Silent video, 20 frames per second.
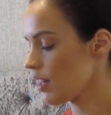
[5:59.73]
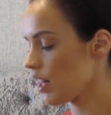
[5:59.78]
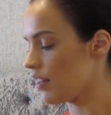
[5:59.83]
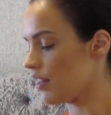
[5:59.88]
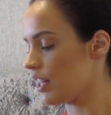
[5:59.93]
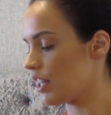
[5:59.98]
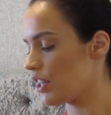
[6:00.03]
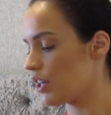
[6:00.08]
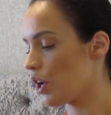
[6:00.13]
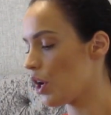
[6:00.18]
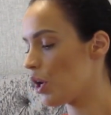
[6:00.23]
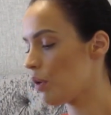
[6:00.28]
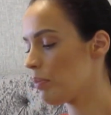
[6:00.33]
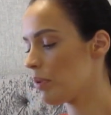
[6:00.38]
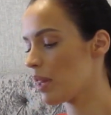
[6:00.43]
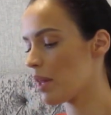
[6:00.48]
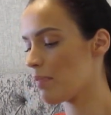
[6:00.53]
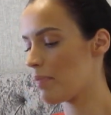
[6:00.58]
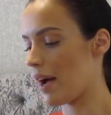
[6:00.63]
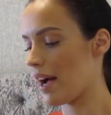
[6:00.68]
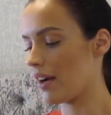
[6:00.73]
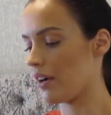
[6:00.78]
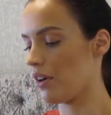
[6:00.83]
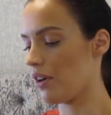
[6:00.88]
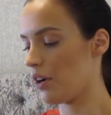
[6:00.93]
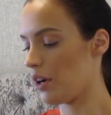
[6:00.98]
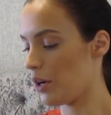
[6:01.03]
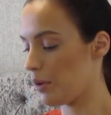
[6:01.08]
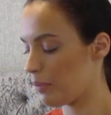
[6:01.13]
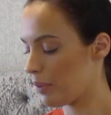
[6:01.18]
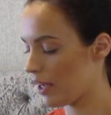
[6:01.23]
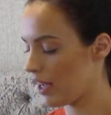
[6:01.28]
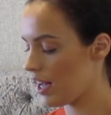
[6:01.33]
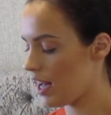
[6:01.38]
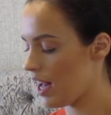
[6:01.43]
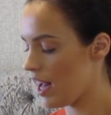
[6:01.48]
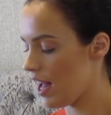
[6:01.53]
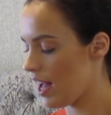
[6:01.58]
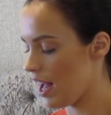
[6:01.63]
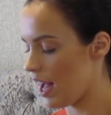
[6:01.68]
And then you open the bag up,
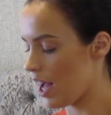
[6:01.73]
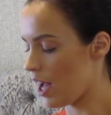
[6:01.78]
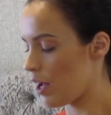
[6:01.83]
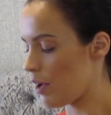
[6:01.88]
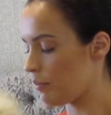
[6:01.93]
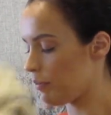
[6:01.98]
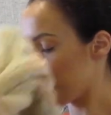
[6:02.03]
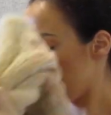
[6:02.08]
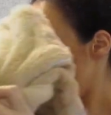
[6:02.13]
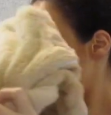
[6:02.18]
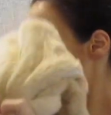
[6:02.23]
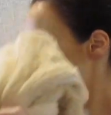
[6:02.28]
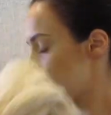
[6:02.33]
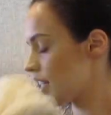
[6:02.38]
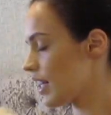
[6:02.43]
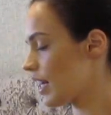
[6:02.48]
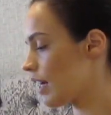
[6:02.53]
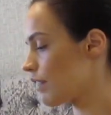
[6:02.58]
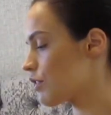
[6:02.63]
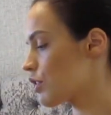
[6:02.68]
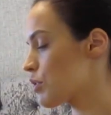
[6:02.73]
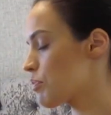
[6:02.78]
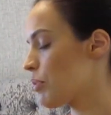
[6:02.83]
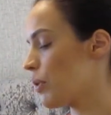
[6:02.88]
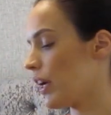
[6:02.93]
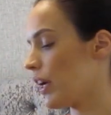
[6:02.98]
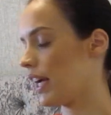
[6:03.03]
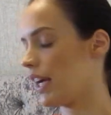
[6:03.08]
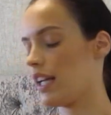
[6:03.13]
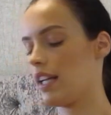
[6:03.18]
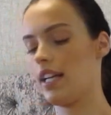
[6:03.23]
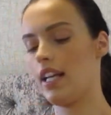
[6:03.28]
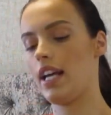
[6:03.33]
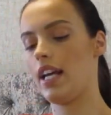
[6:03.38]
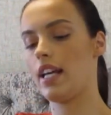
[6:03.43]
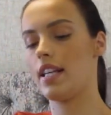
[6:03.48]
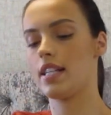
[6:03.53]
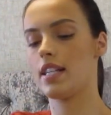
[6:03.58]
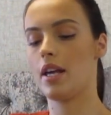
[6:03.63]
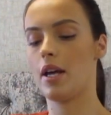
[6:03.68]
and first thing I just in
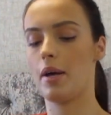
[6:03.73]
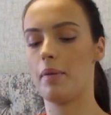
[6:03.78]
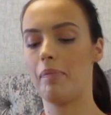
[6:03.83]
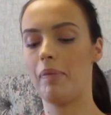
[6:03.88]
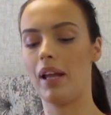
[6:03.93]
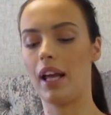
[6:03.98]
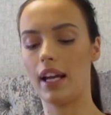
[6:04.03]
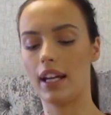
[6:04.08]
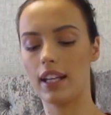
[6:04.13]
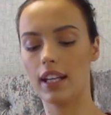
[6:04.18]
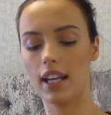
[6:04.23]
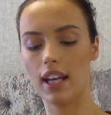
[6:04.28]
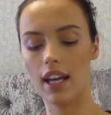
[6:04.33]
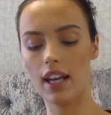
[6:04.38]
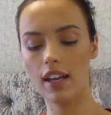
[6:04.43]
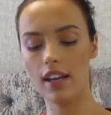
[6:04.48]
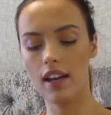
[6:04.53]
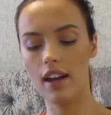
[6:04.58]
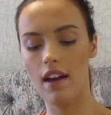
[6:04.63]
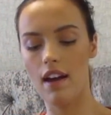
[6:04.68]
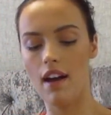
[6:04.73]
is her blanket.